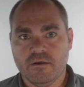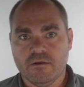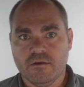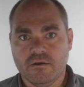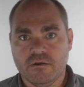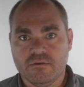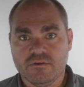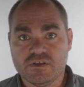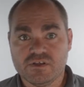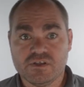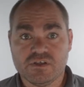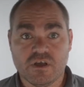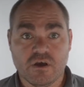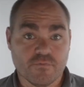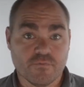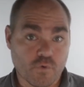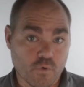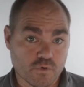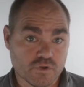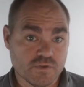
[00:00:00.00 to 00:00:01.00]
This, of
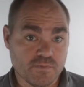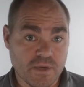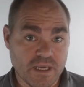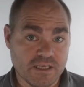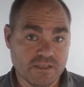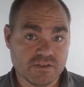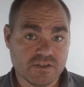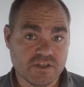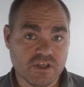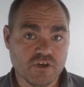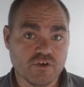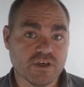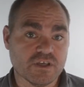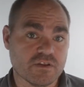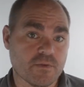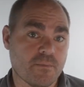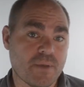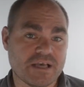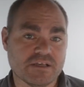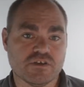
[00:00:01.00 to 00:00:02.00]
course, means that you get the
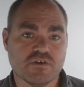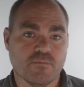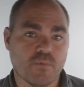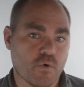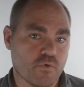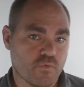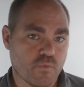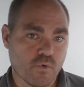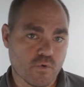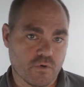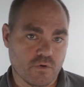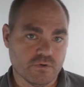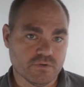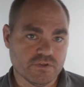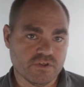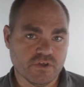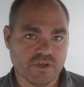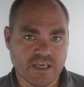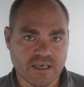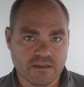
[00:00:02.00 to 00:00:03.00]
best of both worlds.
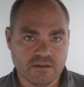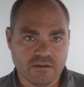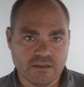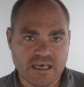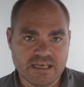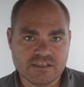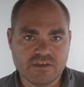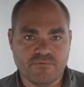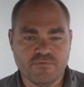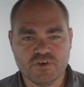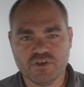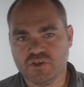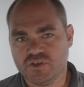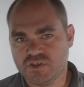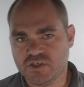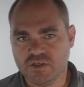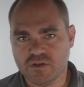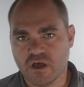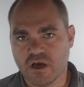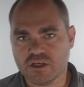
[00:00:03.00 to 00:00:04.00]
You get less
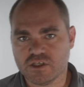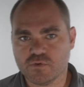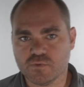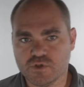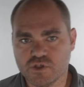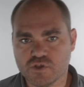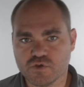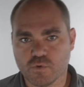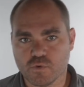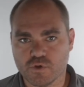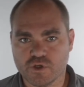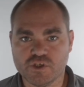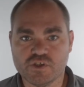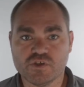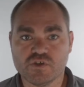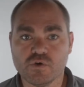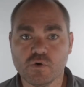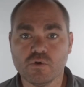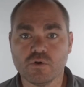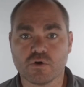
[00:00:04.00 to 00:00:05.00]
efficiency loss when storing
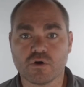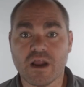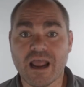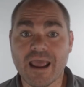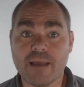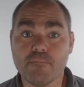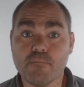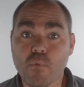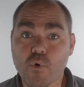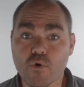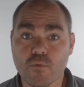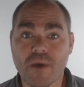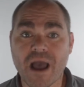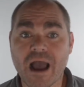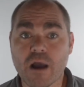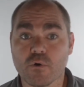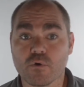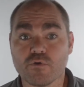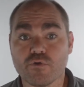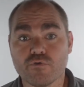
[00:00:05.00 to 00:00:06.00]
solar and more
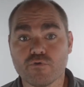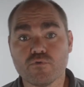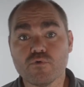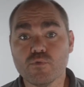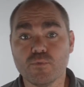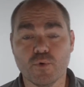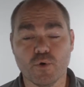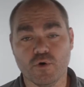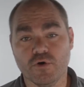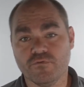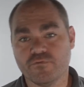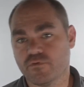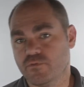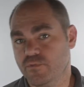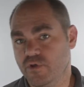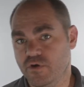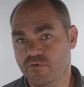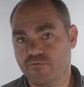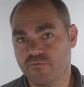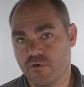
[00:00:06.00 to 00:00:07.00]
power throughput from
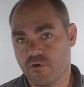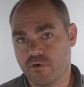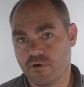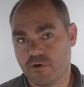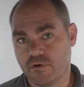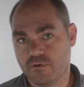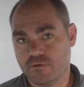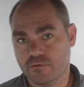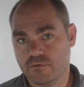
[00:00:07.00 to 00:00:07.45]
the inverter.